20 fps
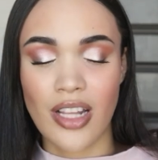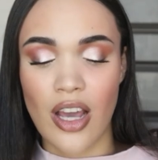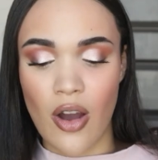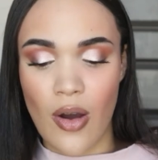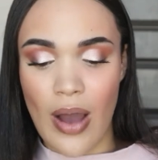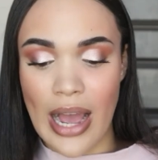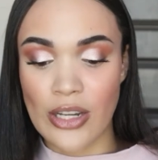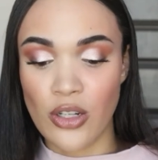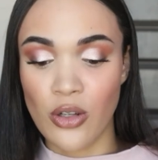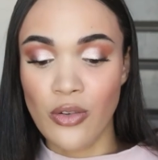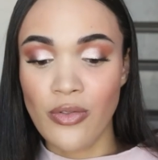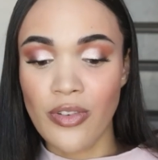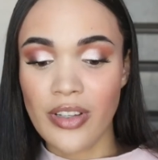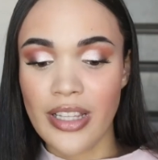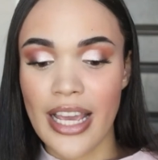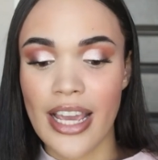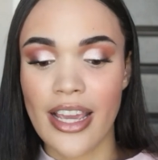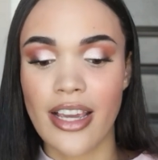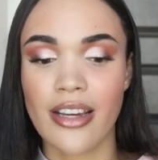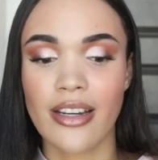So I do feel
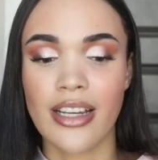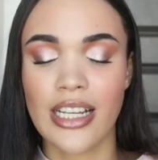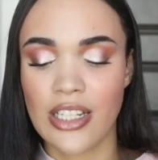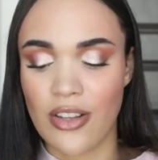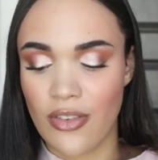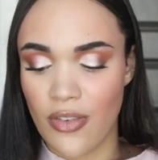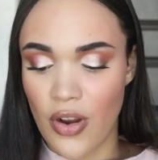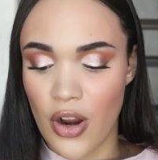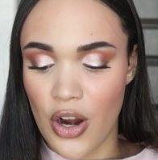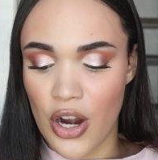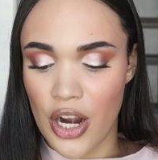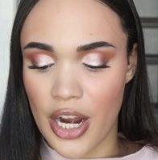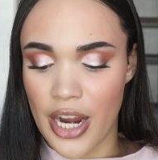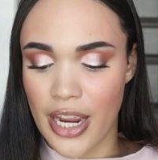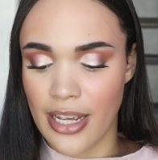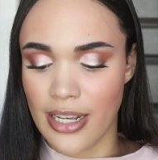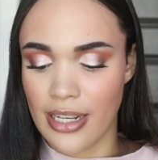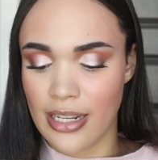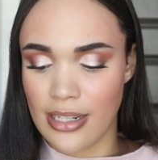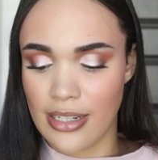like as far
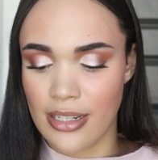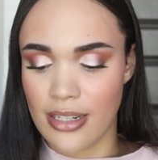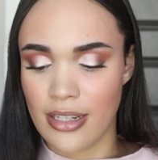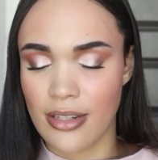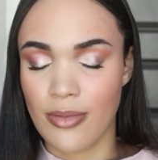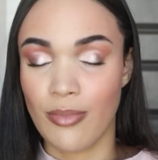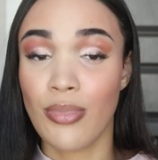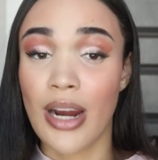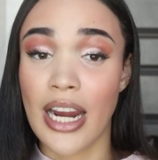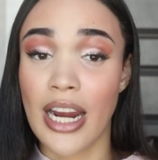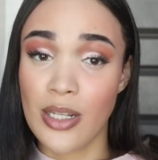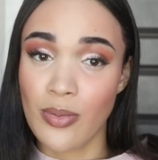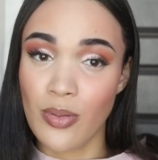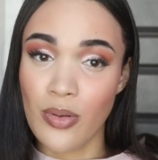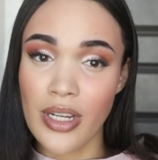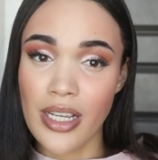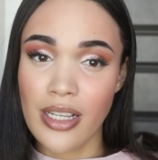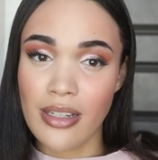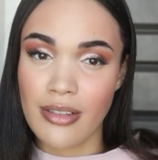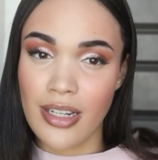as price
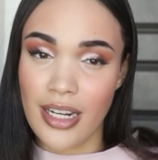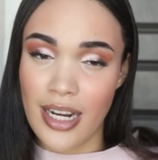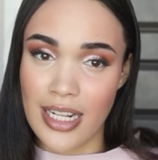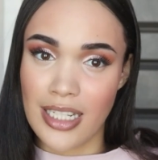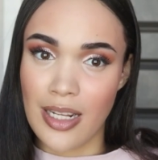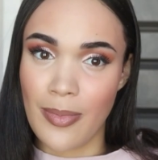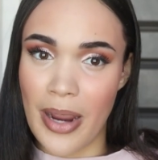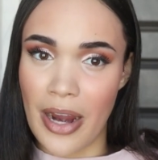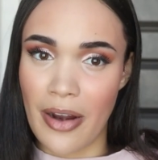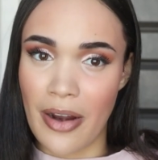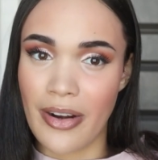point, then that's